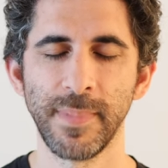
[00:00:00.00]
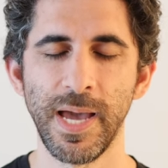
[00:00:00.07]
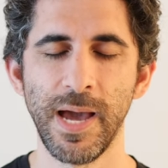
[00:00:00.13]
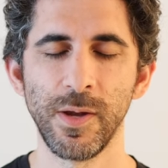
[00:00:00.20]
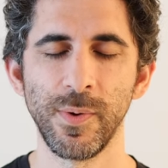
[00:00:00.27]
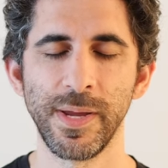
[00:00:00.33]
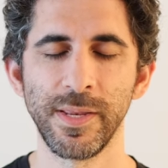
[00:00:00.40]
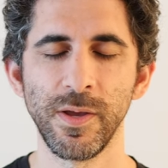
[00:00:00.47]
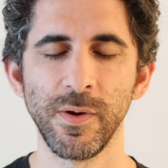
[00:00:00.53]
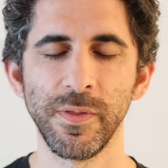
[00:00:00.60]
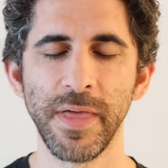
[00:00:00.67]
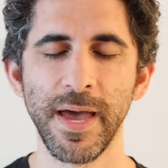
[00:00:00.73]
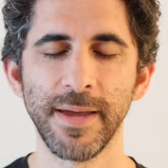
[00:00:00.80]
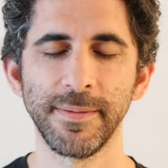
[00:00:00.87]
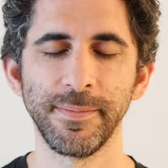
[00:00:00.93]
How do I know
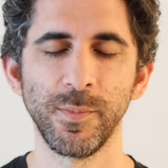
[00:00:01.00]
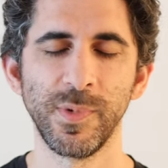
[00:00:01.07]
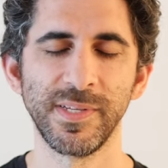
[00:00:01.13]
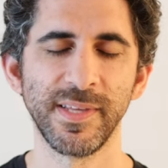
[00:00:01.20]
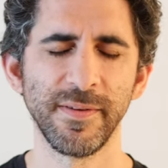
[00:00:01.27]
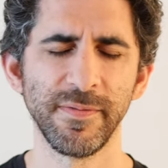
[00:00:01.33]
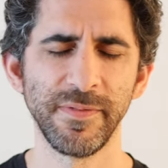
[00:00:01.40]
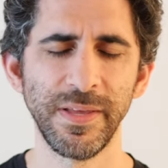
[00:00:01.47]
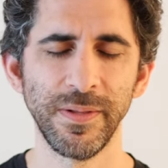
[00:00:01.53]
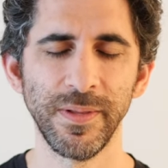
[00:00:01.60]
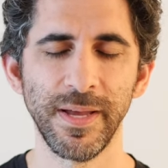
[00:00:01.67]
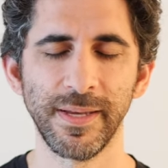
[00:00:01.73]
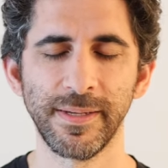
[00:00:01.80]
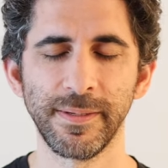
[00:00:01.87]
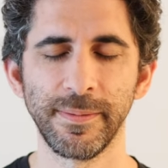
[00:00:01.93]
that? What does that feel
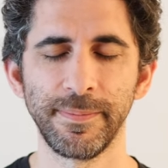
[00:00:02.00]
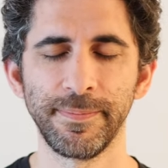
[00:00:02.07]
like?